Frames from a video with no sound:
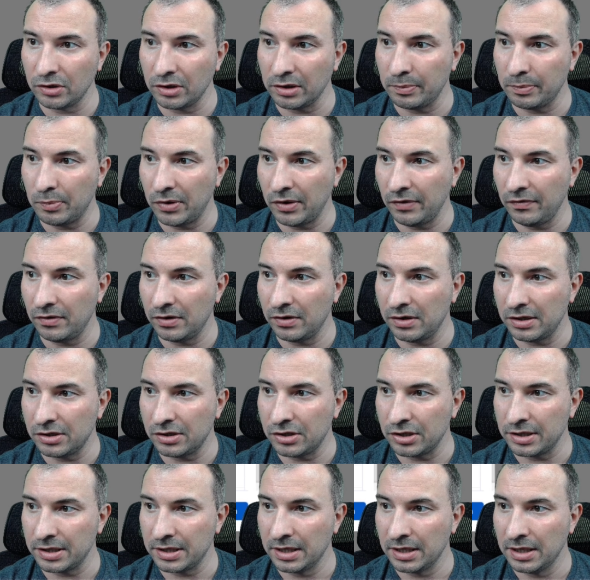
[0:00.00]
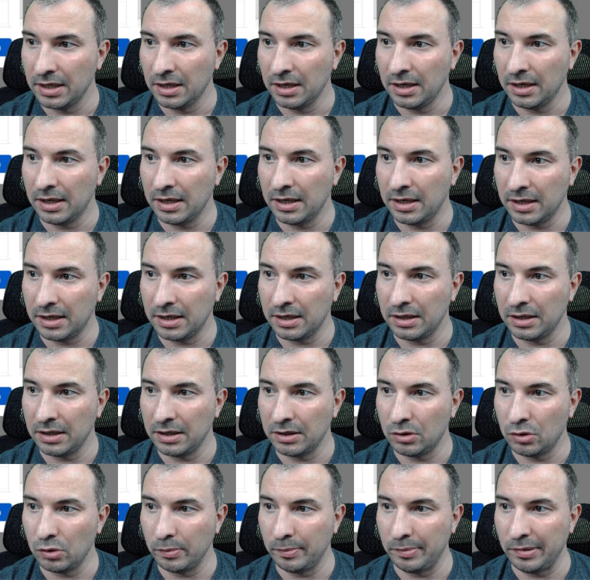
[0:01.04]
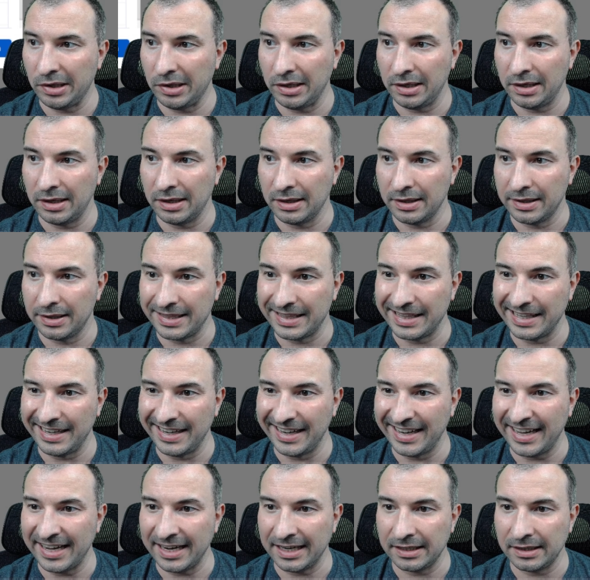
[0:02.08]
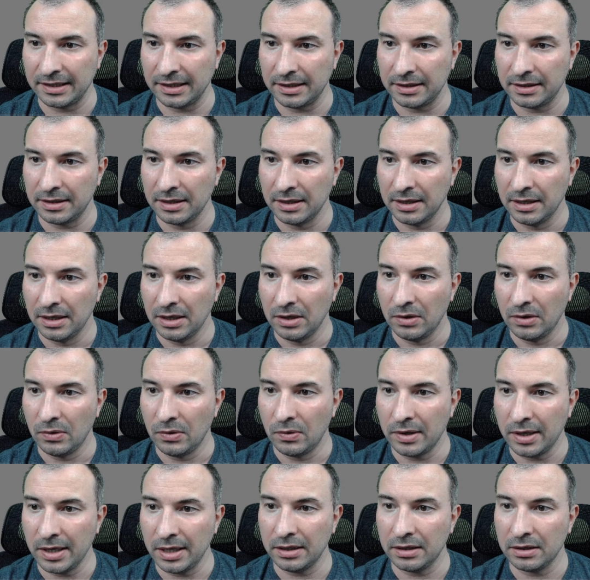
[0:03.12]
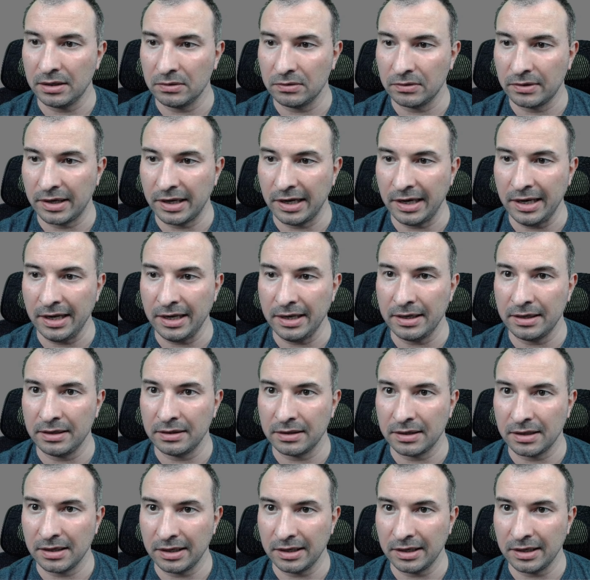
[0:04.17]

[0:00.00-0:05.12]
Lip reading: those privileges to be selected. Right, okay, and